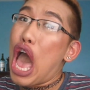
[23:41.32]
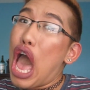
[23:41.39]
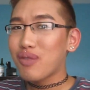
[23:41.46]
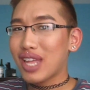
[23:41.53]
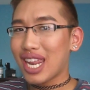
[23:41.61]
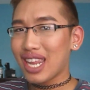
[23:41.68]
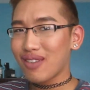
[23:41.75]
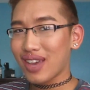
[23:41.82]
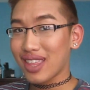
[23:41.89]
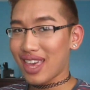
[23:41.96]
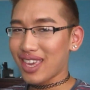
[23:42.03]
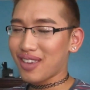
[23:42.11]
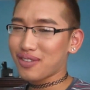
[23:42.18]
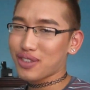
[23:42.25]
But anyway,
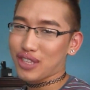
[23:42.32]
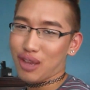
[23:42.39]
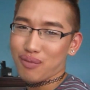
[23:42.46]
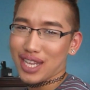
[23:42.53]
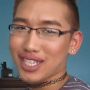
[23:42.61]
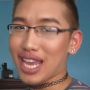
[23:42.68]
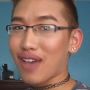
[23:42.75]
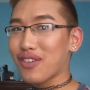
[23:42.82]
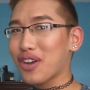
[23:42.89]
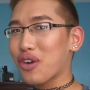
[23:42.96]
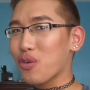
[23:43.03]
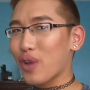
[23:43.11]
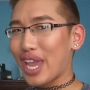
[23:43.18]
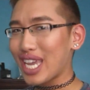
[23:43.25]
thank you so much. Have a
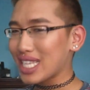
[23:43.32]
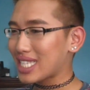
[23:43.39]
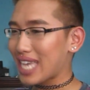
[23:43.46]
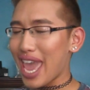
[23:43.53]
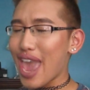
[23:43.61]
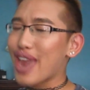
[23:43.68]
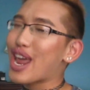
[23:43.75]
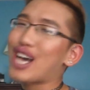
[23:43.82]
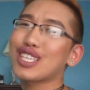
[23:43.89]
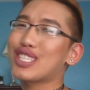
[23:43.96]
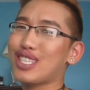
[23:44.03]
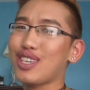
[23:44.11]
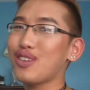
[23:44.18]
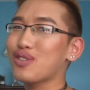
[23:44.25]
great day, and I'll
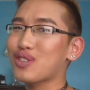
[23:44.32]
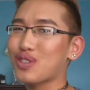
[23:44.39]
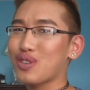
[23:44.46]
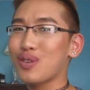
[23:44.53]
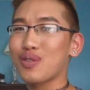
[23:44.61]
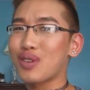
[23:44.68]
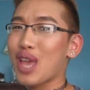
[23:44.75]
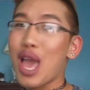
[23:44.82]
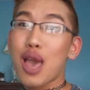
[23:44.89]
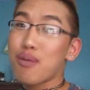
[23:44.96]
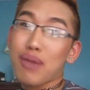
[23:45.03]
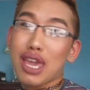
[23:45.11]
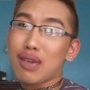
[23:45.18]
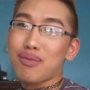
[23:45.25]
see you soon.
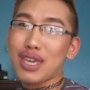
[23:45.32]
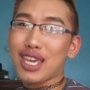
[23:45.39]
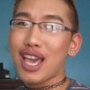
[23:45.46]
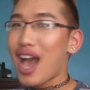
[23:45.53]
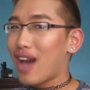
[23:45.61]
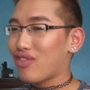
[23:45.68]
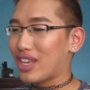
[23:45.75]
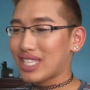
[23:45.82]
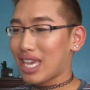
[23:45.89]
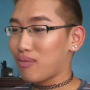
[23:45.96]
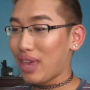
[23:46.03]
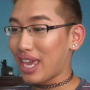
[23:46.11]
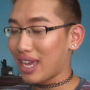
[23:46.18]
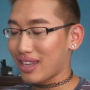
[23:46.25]
Maybe, unless I
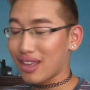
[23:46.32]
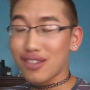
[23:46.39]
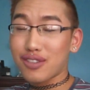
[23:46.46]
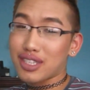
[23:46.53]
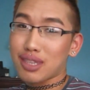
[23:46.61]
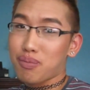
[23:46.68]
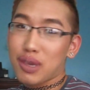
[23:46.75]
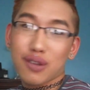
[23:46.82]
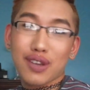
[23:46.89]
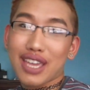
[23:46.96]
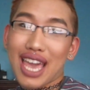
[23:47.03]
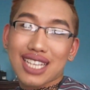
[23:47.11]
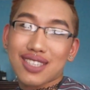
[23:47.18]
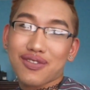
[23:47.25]
make another disappearing
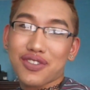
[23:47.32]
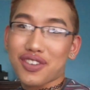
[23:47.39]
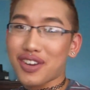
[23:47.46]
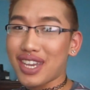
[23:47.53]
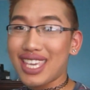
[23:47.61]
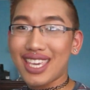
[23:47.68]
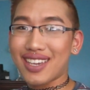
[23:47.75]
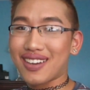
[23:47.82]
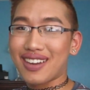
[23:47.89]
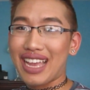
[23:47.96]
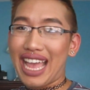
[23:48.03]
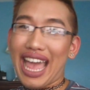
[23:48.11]
act for a year.